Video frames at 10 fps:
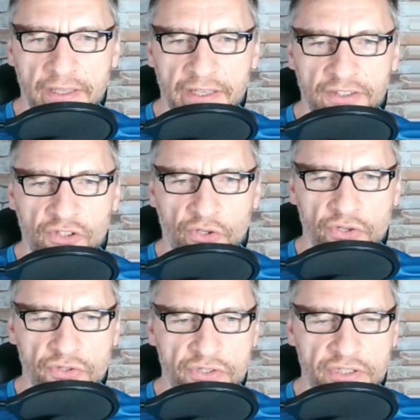it
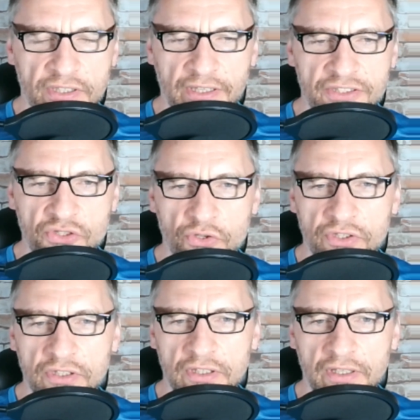turns a
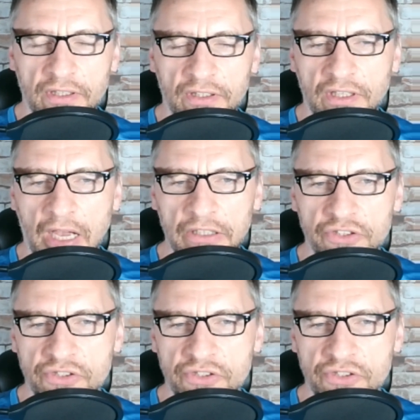certain color.